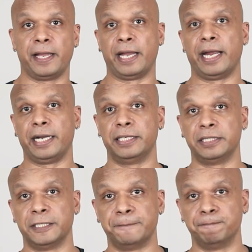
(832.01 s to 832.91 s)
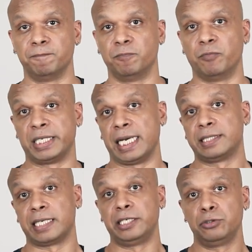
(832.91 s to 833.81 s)
And what
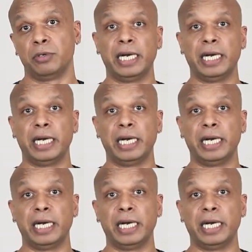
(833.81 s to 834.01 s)
else I do?